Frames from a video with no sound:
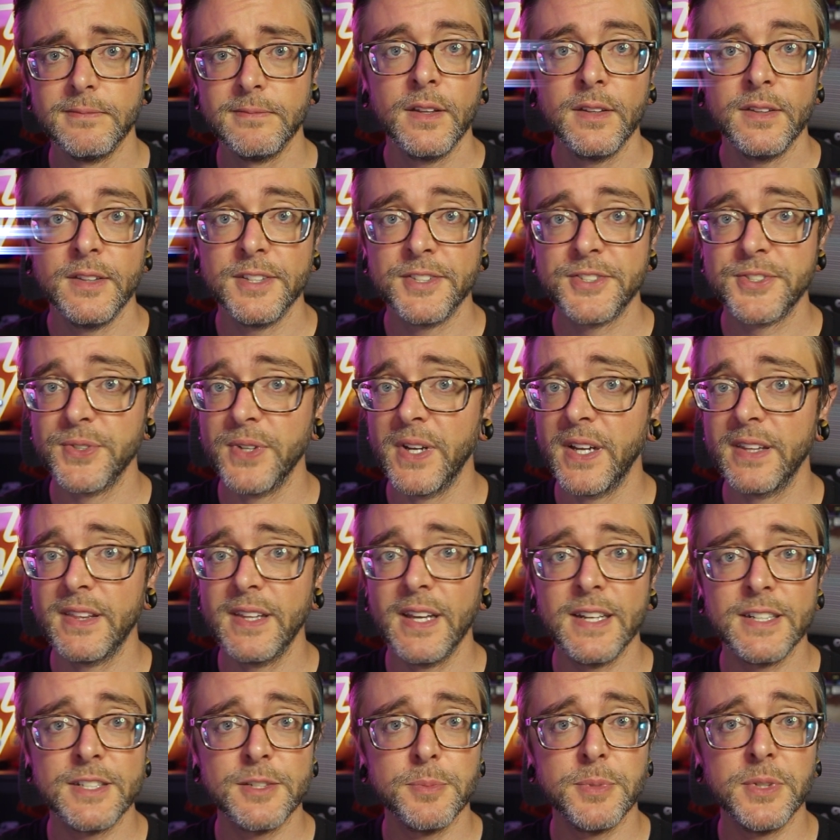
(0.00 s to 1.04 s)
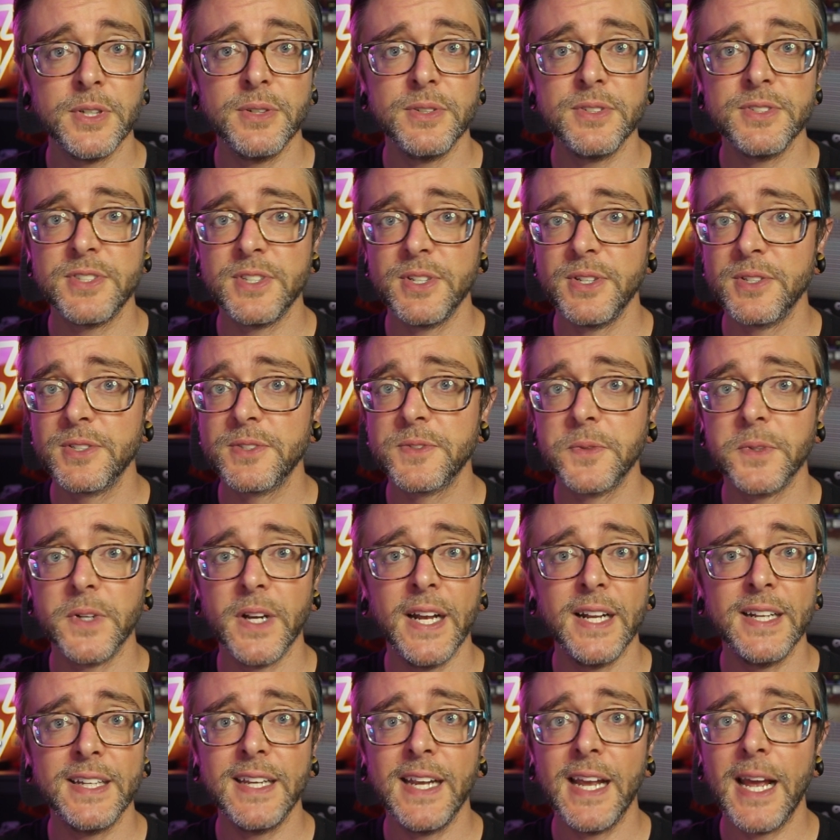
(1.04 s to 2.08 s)
The strength attribute is used for
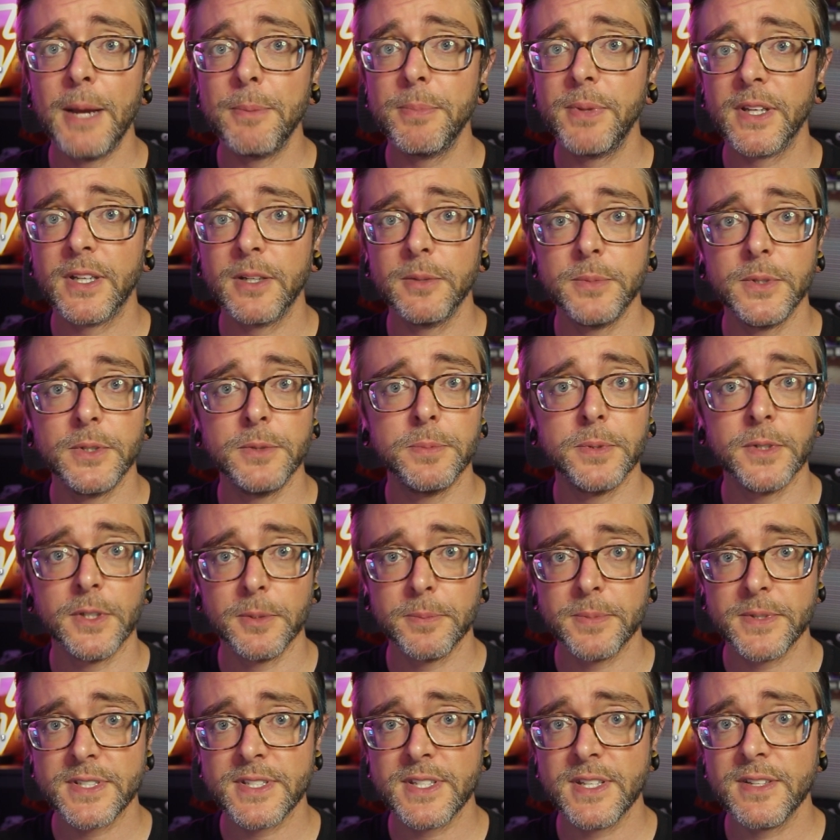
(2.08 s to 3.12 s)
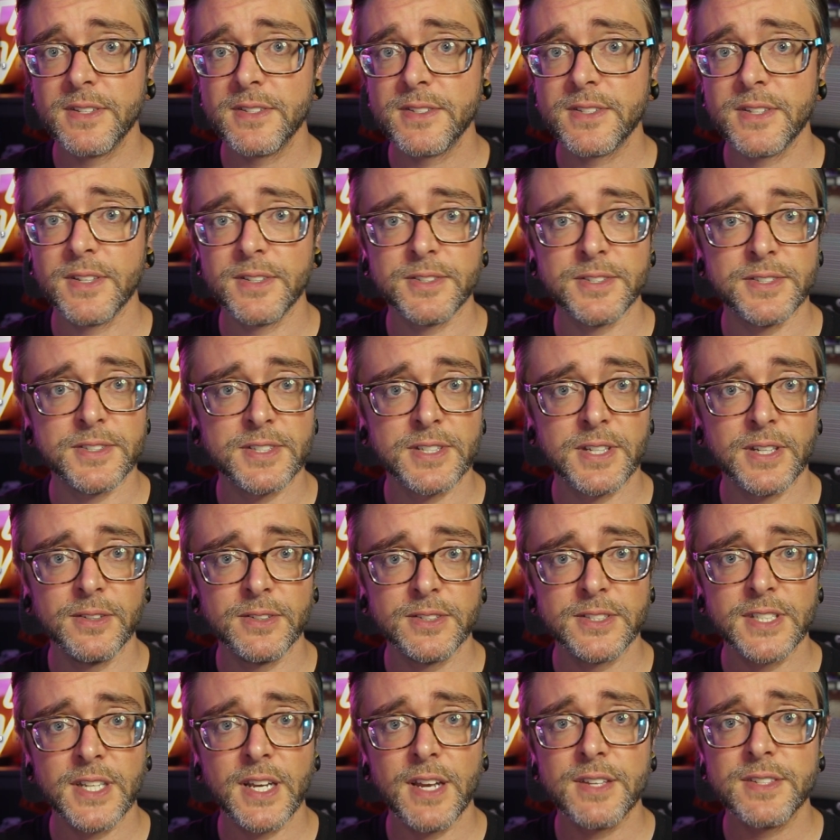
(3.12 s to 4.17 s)
any applicable purposes such as skill
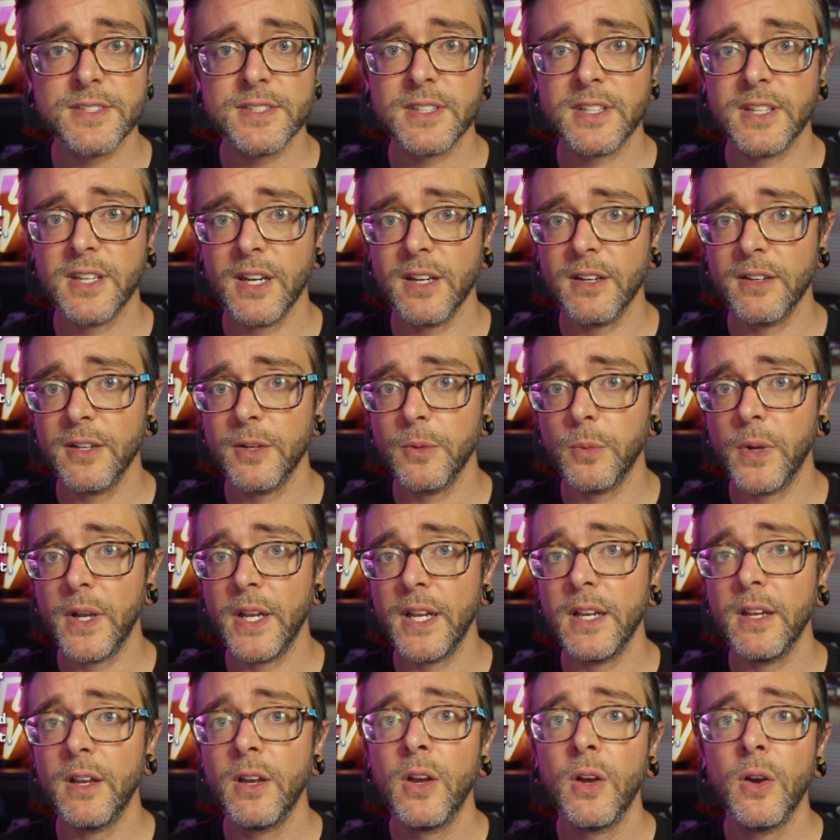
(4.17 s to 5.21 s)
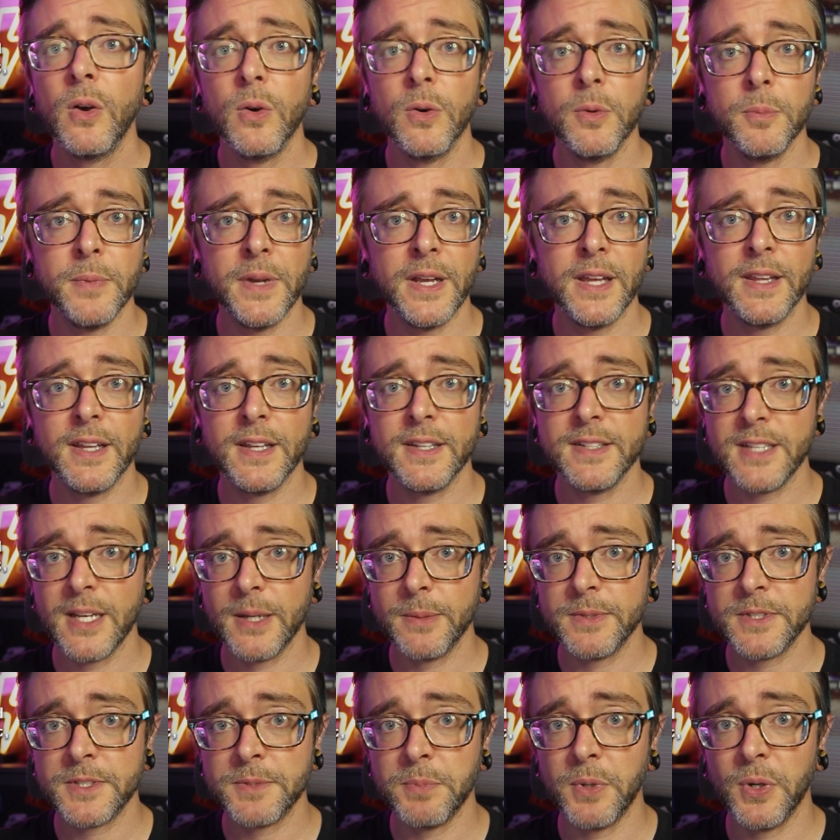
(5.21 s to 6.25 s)
tests, carry weight, or melee
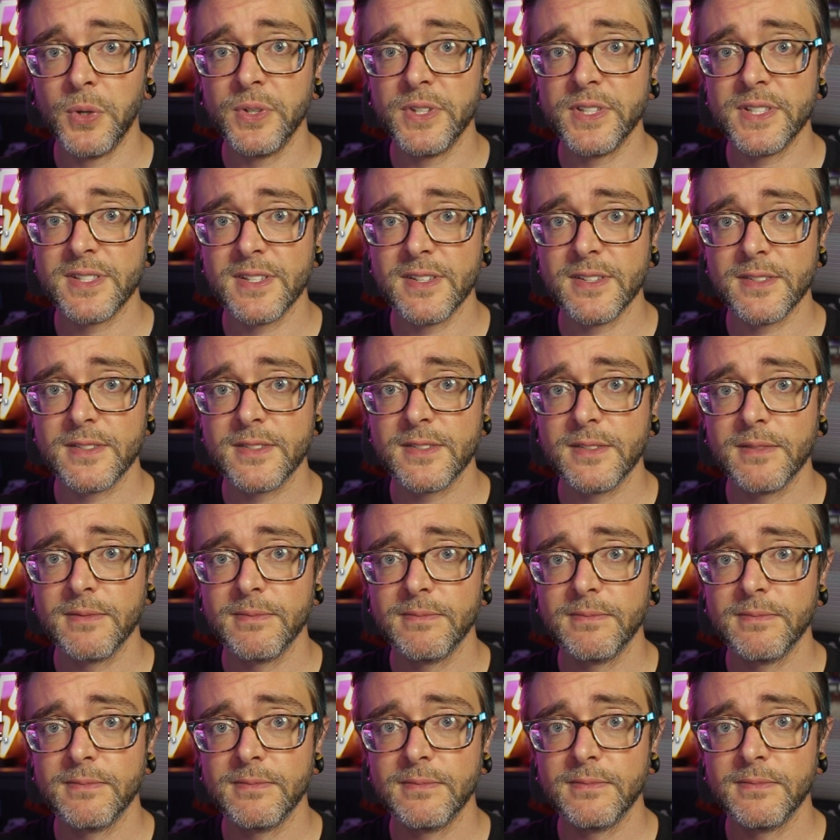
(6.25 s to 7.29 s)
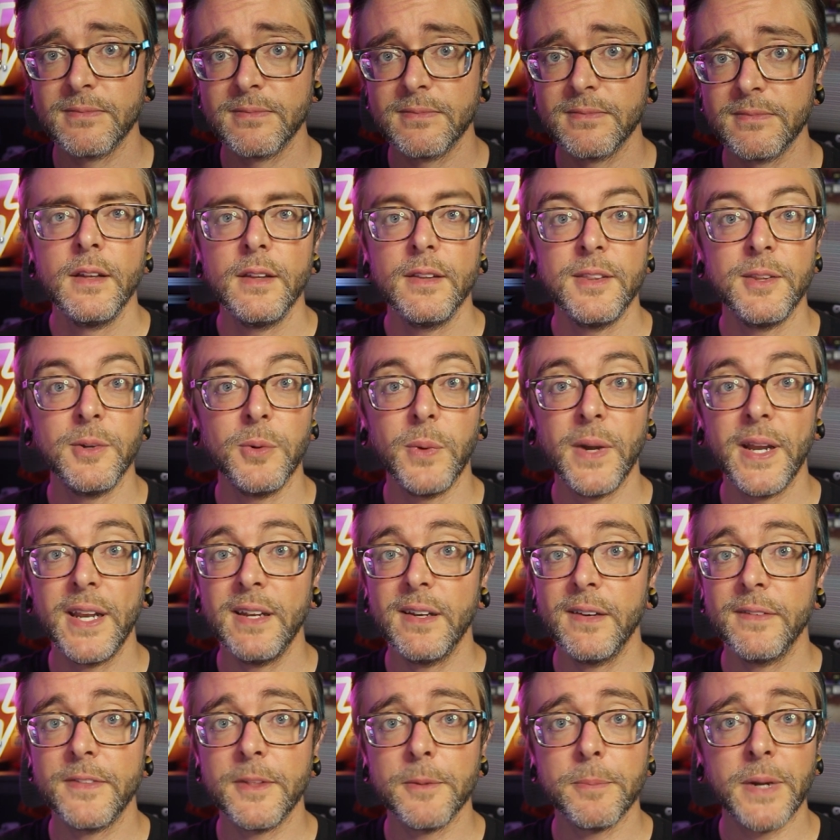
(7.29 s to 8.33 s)
damage bonuses. The weight
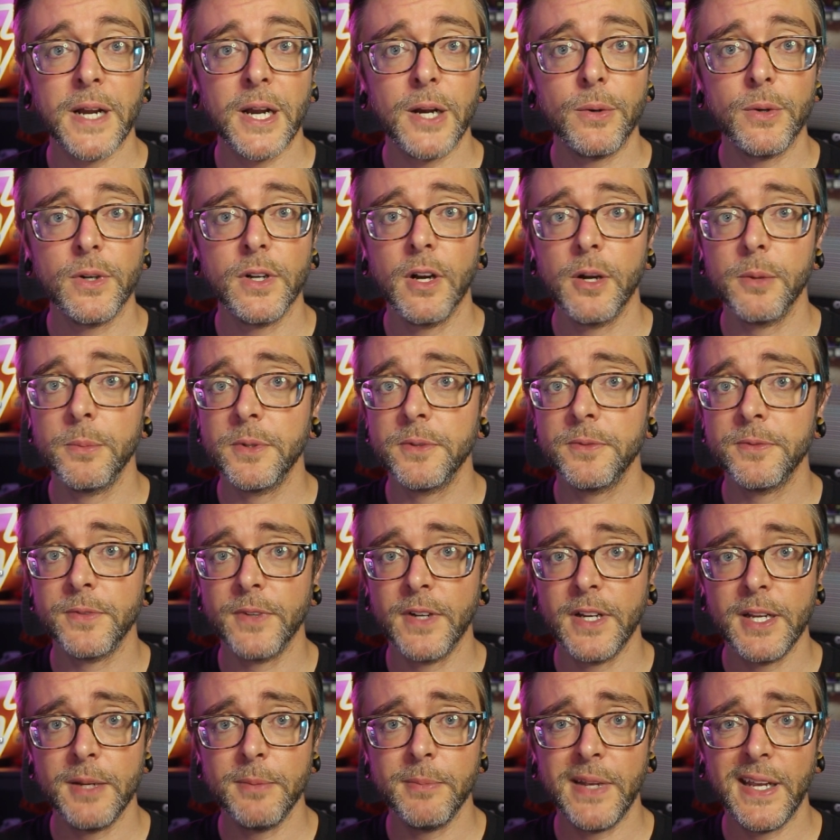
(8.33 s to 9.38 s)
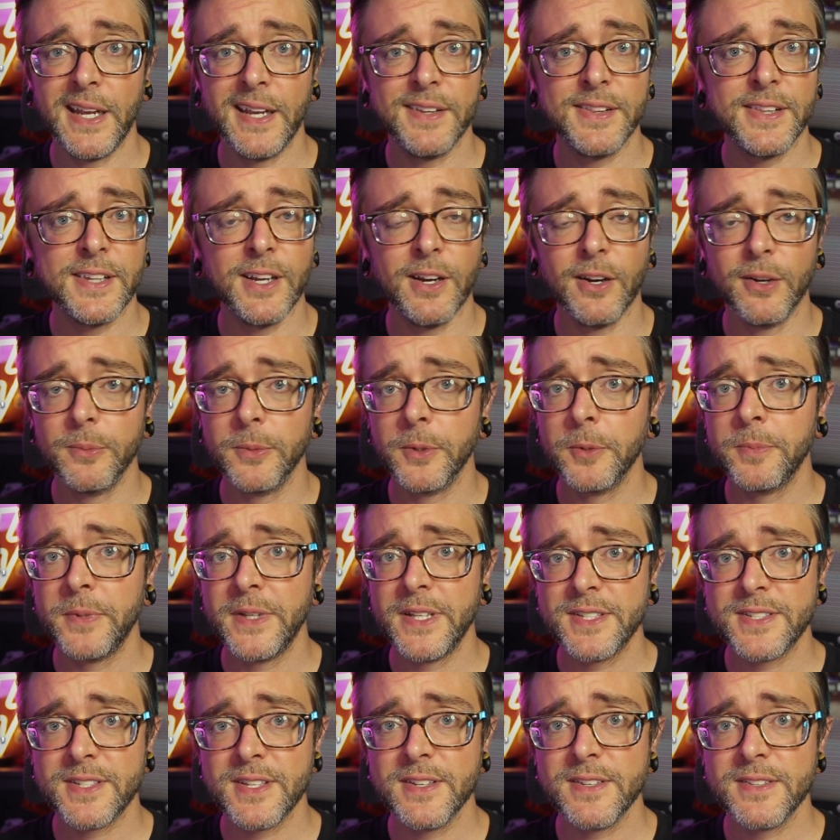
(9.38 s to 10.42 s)
of the power armor frame and the armor
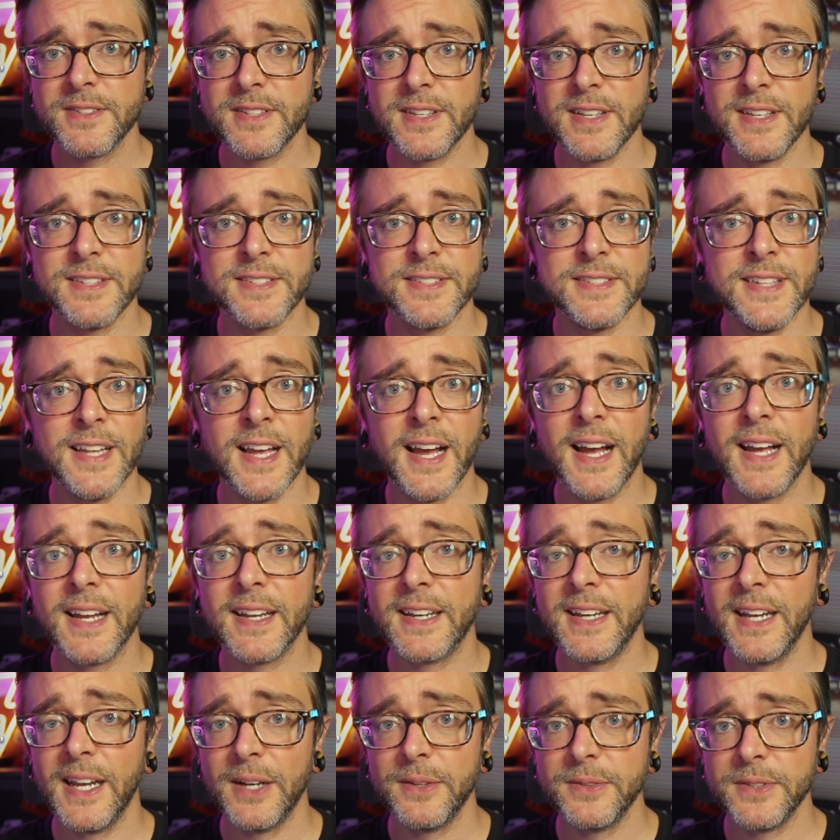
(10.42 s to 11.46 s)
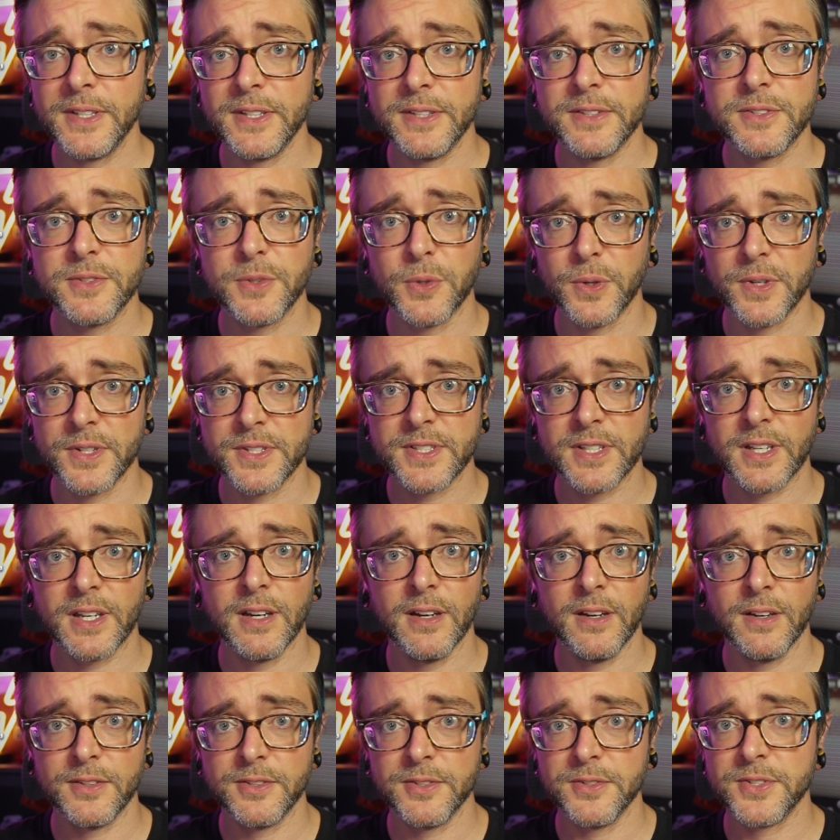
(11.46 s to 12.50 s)
pieces is not counted towards the
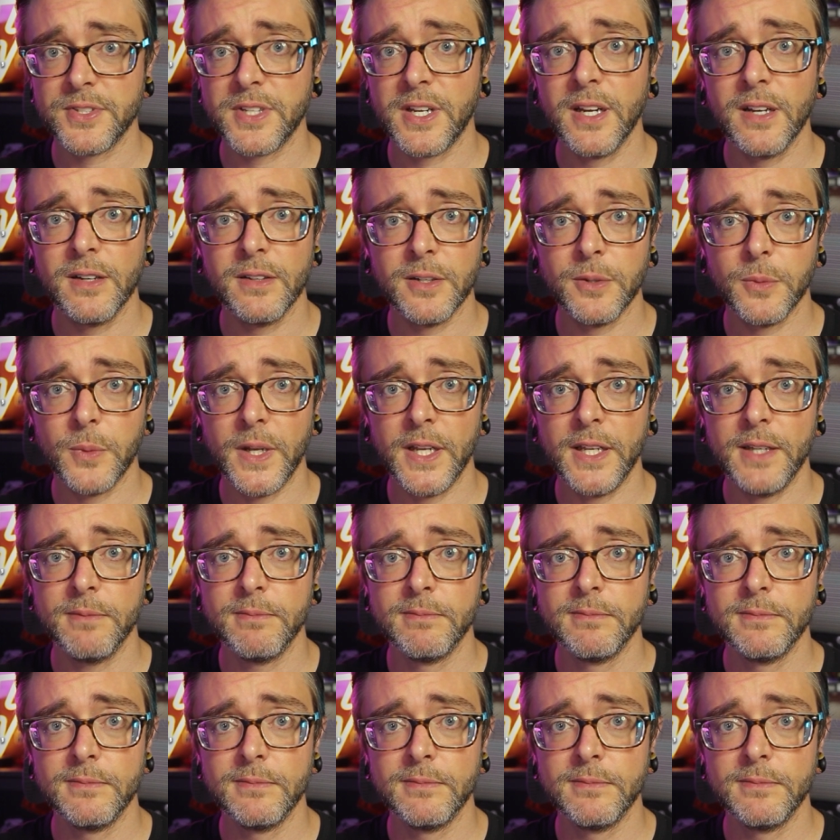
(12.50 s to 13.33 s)
character's carry weight.